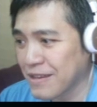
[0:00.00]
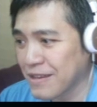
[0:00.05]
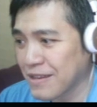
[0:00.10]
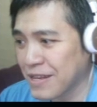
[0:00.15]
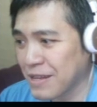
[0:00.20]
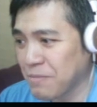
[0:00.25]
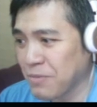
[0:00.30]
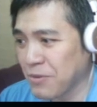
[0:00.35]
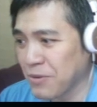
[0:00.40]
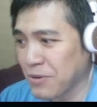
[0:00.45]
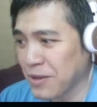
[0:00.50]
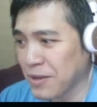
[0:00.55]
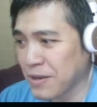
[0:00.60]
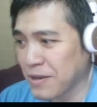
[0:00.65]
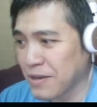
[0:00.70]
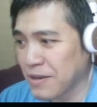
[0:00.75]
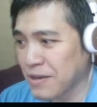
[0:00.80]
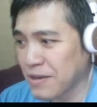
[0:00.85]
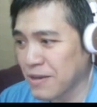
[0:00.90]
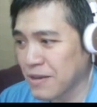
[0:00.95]
Deep
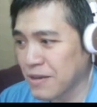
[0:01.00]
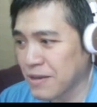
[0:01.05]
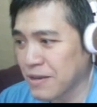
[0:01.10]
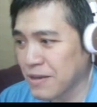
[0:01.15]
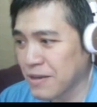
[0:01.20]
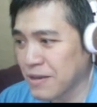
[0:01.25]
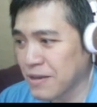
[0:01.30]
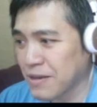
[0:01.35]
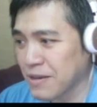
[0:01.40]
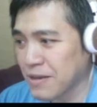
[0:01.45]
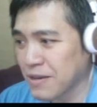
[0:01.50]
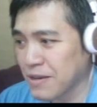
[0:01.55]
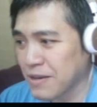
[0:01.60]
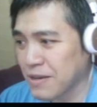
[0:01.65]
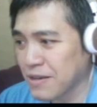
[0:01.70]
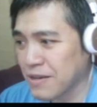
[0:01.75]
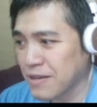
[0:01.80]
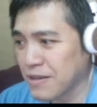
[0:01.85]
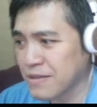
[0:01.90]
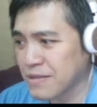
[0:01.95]
pollen.
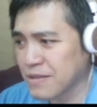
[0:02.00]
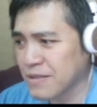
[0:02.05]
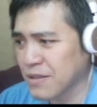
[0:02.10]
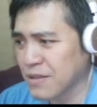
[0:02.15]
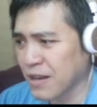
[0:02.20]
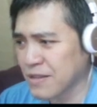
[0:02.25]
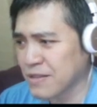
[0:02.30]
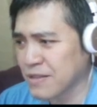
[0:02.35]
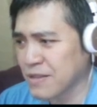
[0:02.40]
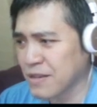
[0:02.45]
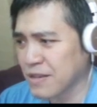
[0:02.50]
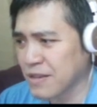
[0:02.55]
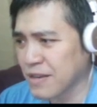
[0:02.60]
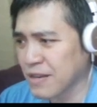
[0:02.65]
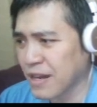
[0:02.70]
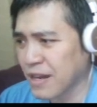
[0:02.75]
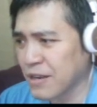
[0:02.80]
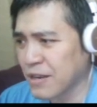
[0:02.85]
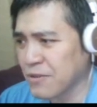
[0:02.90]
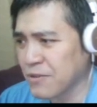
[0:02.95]
This is oxygen.
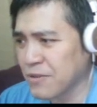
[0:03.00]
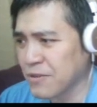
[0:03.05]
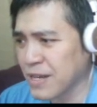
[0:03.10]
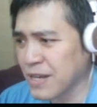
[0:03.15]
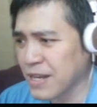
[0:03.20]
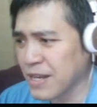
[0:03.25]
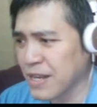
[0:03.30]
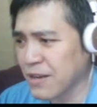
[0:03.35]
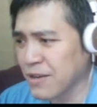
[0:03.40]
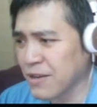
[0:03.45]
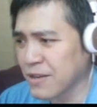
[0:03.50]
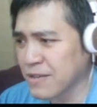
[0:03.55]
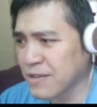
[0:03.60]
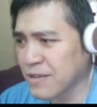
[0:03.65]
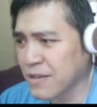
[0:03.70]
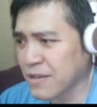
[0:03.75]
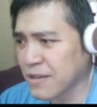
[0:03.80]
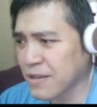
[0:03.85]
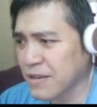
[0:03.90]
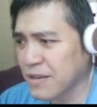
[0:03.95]
I don't really need
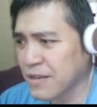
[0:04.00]
oxygen.